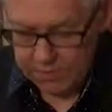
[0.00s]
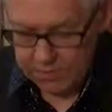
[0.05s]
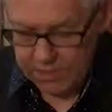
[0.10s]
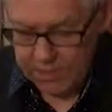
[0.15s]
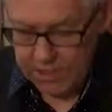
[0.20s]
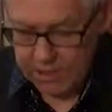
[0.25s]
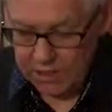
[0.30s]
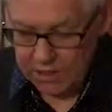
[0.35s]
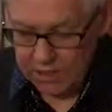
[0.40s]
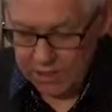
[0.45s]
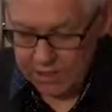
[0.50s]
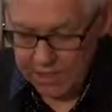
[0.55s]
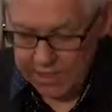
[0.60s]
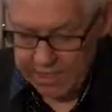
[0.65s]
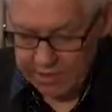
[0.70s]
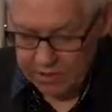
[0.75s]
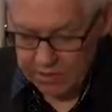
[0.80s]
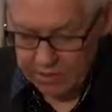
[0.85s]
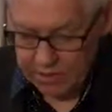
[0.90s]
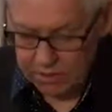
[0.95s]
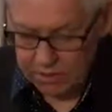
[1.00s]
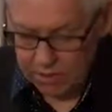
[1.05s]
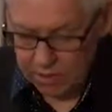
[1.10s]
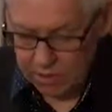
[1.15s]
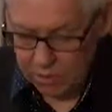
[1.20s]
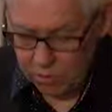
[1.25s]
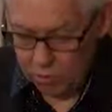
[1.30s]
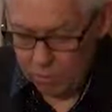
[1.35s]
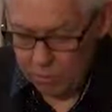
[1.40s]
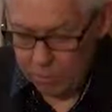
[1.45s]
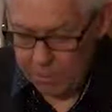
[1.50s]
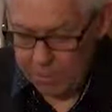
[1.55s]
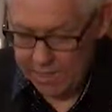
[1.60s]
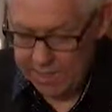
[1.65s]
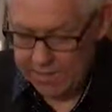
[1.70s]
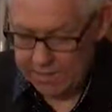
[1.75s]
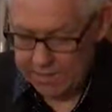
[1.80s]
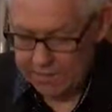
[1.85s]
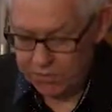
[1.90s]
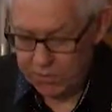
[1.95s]
The interconnections are all
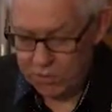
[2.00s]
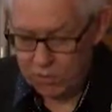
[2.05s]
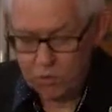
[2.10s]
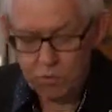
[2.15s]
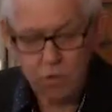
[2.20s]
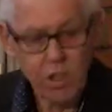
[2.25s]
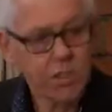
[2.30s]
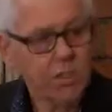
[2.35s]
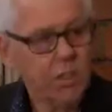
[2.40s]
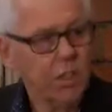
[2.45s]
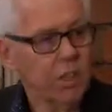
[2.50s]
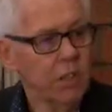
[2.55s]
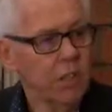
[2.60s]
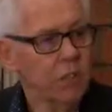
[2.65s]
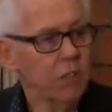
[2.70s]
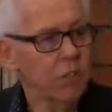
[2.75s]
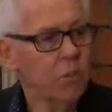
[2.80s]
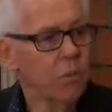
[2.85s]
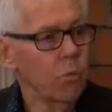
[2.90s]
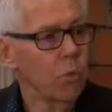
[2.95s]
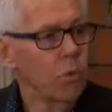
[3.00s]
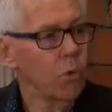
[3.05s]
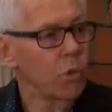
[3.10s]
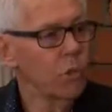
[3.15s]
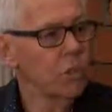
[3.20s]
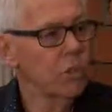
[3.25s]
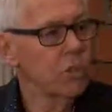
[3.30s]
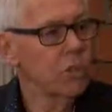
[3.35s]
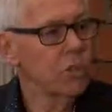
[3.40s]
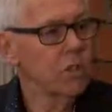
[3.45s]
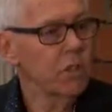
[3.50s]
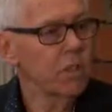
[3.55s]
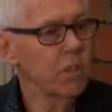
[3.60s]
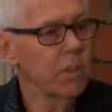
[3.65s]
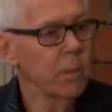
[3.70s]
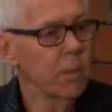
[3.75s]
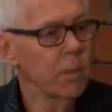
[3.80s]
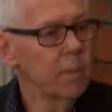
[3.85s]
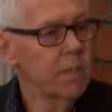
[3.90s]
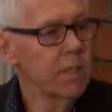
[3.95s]
part of stretching towards
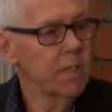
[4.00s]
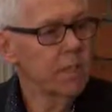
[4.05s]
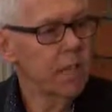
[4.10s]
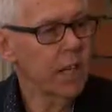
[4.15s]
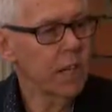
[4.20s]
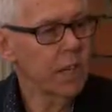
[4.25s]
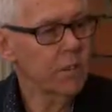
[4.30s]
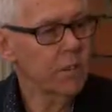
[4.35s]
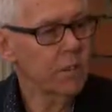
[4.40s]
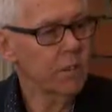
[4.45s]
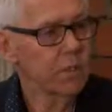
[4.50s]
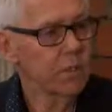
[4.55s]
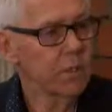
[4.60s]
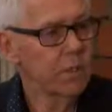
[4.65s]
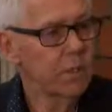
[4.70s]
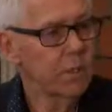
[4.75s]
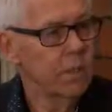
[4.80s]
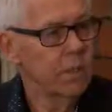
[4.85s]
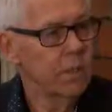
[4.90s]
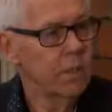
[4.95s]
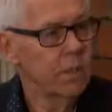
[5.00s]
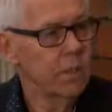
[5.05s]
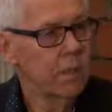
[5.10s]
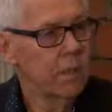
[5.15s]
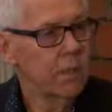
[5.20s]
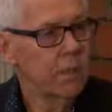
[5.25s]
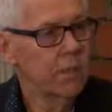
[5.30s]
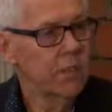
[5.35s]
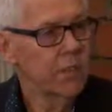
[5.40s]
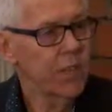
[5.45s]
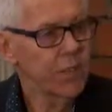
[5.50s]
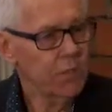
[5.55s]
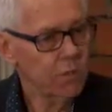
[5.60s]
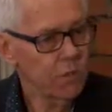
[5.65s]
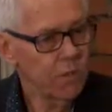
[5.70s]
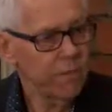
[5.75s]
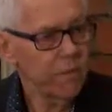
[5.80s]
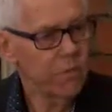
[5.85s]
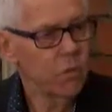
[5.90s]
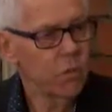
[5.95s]
implementation. That's
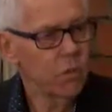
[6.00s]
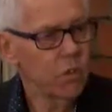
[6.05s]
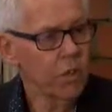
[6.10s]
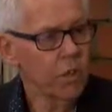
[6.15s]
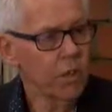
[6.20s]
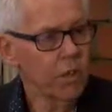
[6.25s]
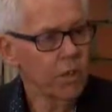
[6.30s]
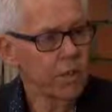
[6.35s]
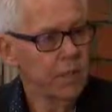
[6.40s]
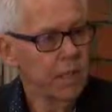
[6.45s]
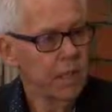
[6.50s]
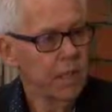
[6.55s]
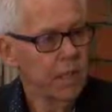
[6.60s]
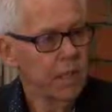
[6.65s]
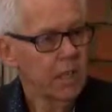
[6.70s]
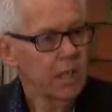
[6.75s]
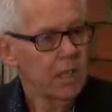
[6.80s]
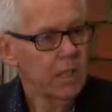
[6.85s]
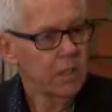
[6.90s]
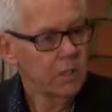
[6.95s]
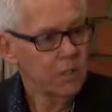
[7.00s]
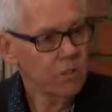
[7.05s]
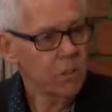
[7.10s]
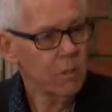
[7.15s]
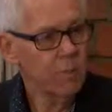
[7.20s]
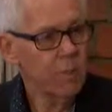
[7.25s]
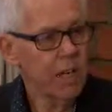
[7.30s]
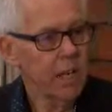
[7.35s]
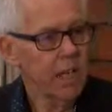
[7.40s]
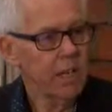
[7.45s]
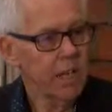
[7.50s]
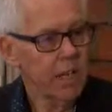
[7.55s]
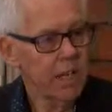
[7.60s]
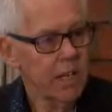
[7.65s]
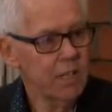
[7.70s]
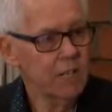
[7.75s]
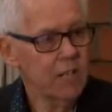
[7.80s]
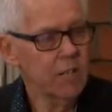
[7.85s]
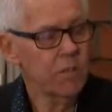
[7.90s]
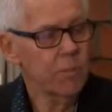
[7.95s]
not foregone. It is about
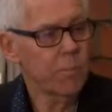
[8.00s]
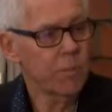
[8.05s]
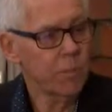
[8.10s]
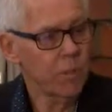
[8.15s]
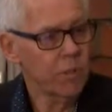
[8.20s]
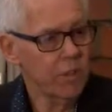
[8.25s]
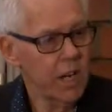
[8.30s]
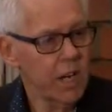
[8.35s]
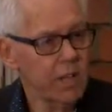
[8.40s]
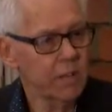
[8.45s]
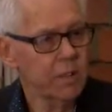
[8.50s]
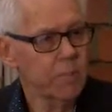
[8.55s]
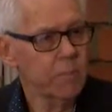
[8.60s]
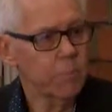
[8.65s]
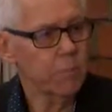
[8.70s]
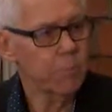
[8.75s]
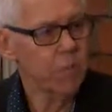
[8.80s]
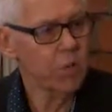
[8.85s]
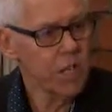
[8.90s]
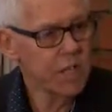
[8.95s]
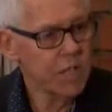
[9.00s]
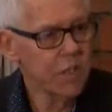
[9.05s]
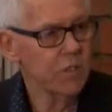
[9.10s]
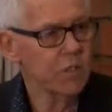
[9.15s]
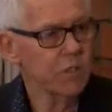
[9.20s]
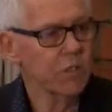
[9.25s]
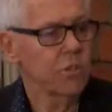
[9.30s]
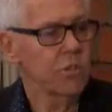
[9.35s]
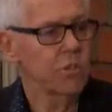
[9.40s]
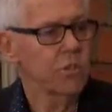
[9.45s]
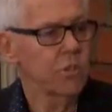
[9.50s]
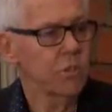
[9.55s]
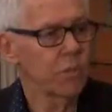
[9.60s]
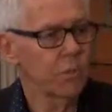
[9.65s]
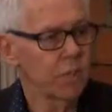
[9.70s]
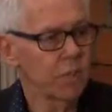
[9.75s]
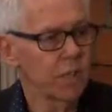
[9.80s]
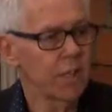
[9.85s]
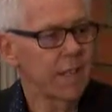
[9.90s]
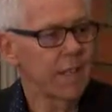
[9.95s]
how do you create preconditions that
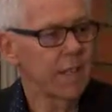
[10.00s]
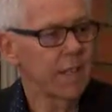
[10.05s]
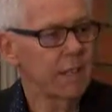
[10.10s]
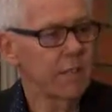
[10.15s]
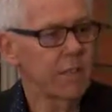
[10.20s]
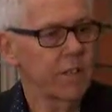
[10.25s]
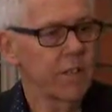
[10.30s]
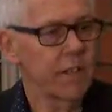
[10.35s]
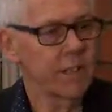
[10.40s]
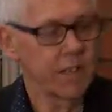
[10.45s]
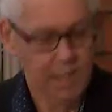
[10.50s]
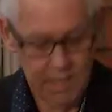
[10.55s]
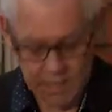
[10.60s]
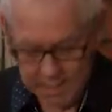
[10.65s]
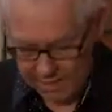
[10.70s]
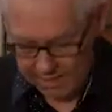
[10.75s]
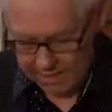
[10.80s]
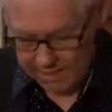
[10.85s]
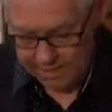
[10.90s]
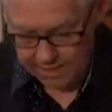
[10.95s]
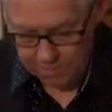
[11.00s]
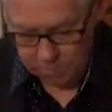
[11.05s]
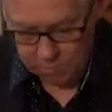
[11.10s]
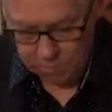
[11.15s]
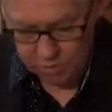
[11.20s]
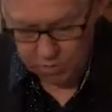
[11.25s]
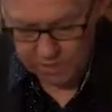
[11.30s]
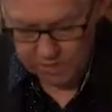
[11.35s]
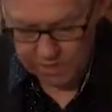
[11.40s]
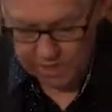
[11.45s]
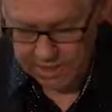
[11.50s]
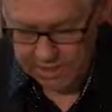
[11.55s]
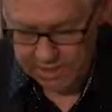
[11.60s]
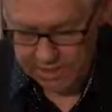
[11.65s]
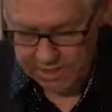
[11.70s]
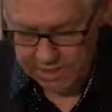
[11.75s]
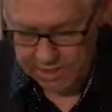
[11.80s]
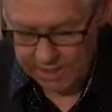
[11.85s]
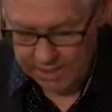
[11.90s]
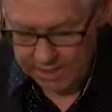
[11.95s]
will allow that to move
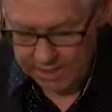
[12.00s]
ahead.